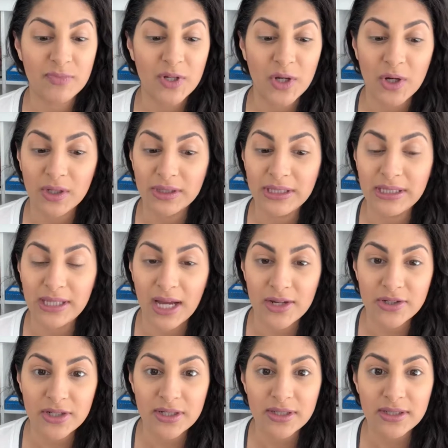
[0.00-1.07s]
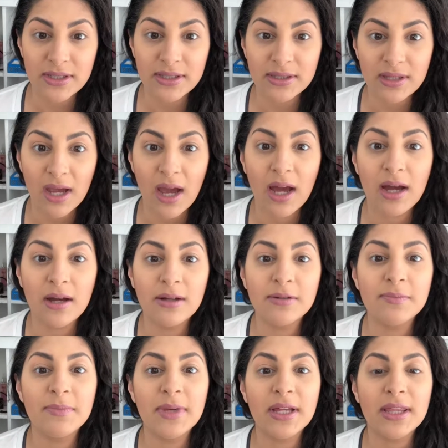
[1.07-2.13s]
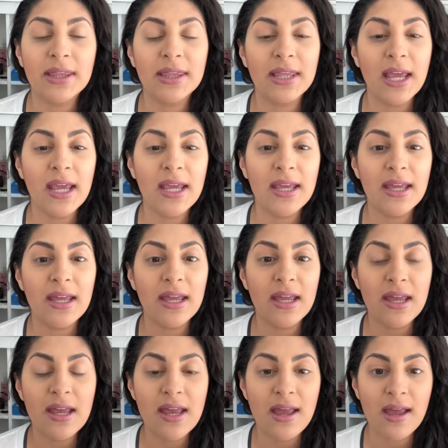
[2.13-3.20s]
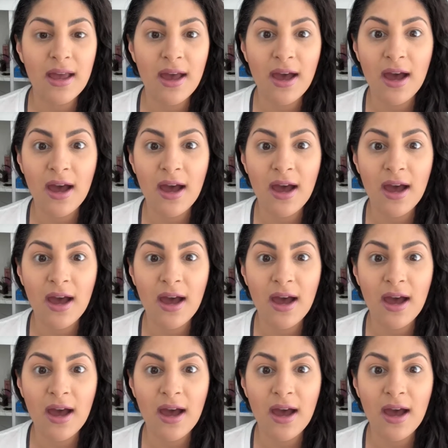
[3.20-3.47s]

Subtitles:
curly lashes. They